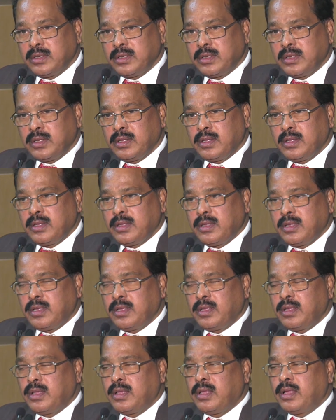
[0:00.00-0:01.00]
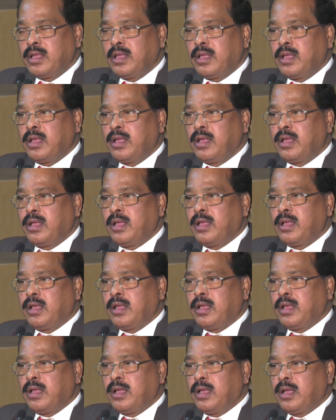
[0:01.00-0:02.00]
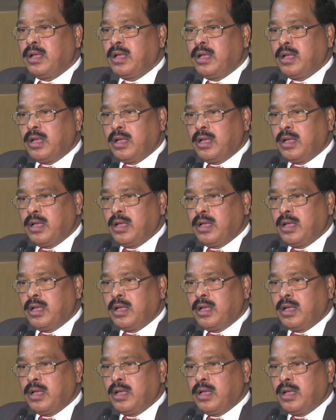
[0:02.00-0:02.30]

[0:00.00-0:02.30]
[no speech]